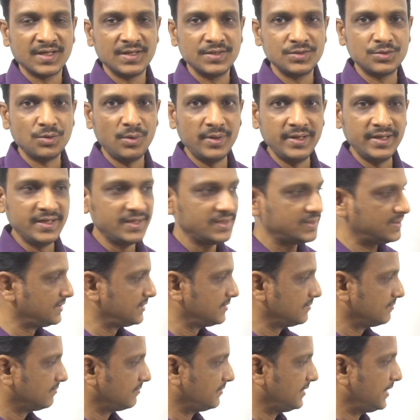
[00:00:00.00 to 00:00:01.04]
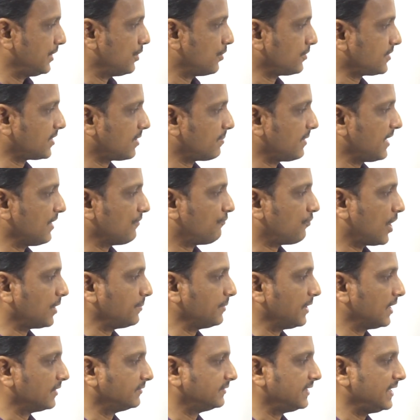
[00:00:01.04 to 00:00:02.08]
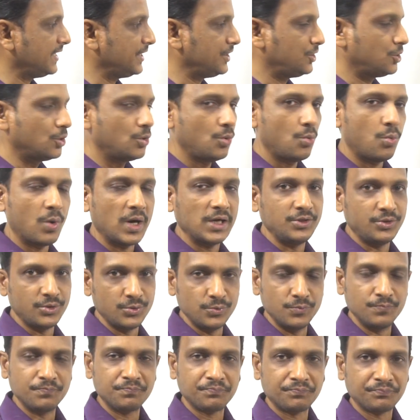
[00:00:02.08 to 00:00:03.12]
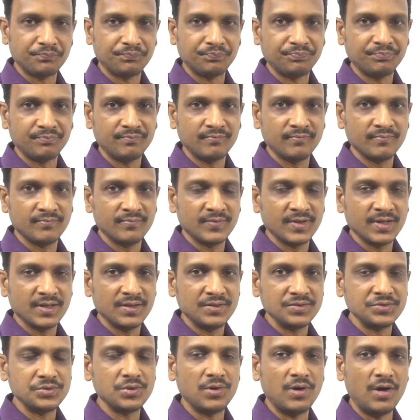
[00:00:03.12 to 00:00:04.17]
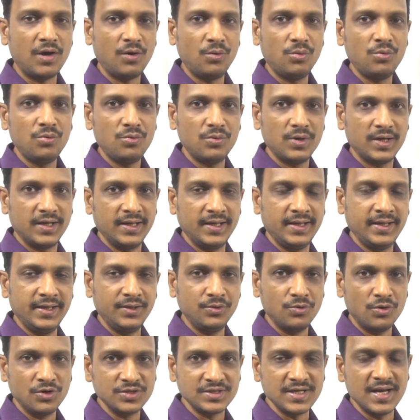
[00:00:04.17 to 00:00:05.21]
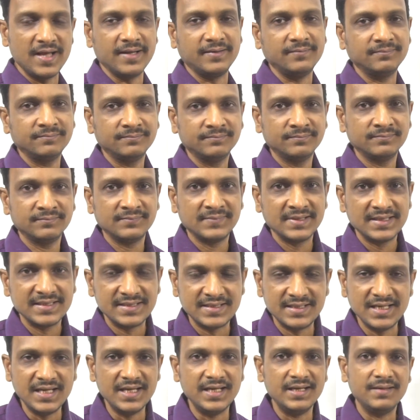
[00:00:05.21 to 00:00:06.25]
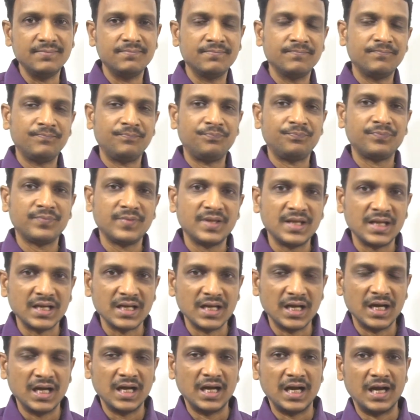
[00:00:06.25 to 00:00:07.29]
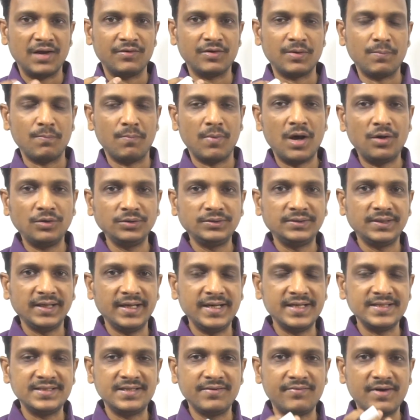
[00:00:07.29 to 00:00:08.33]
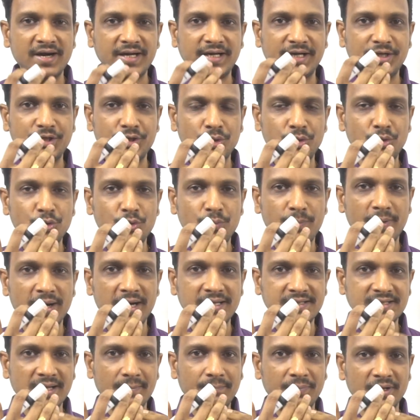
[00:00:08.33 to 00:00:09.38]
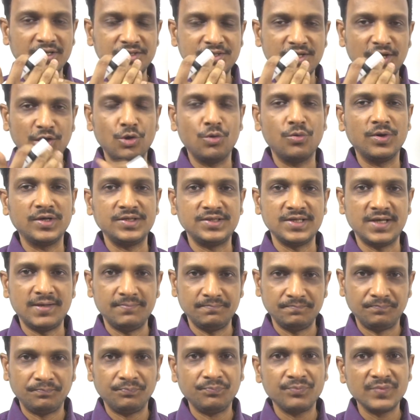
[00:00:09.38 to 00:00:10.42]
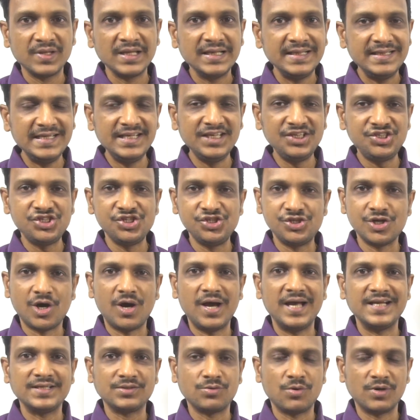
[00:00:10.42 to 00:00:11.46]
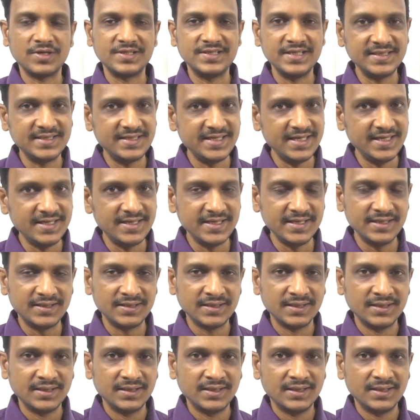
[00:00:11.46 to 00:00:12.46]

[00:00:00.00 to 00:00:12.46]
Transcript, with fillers: So it is denoted by a formula 3, 2, 1, 2. So how it goes like, see, our mouth, it is divided to two parts, upper jaw, lower jaw. Each jaw has got 16 teeth,